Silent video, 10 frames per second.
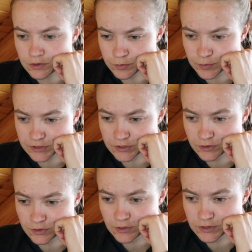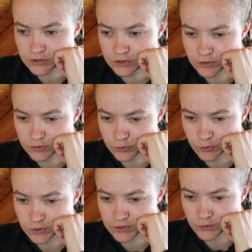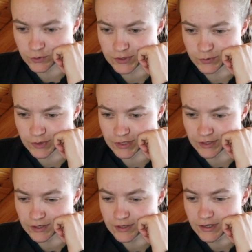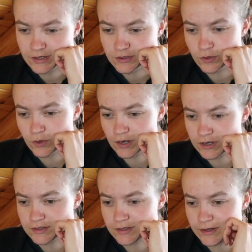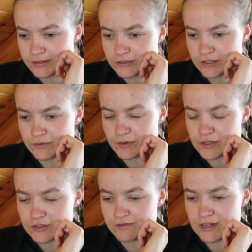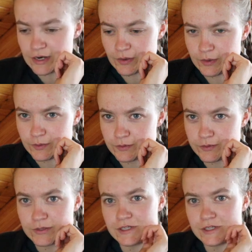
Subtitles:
dispensing her knowledge to those assorted, always ready to guide the next generation of heroes.